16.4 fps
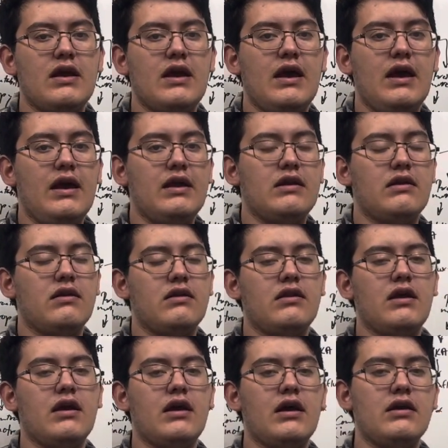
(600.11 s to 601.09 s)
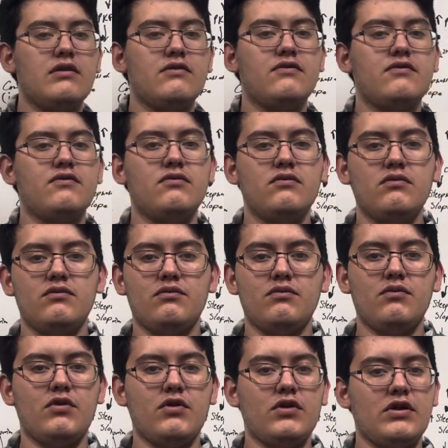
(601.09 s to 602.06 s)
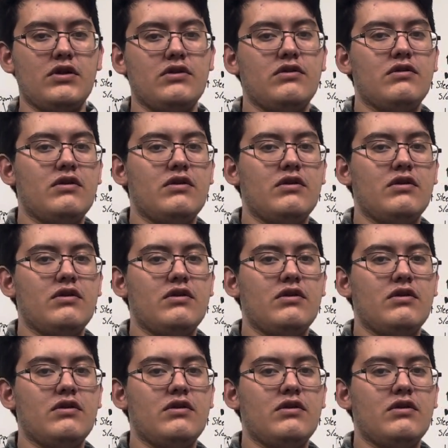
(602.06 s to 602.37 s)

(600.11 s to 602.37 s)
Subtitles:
And they kind of release